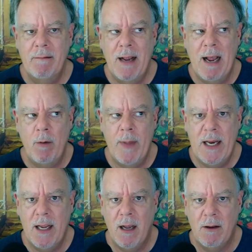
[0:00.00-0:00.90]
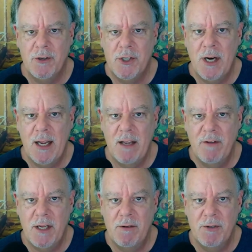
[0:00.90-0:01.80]
How many colors should I
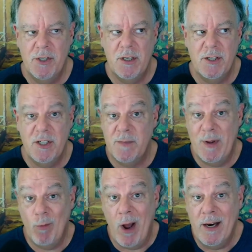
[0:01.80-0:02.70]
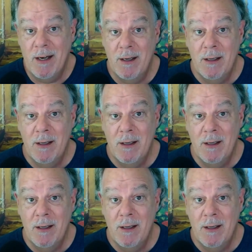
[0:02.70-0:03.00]
even use? Should it just be one?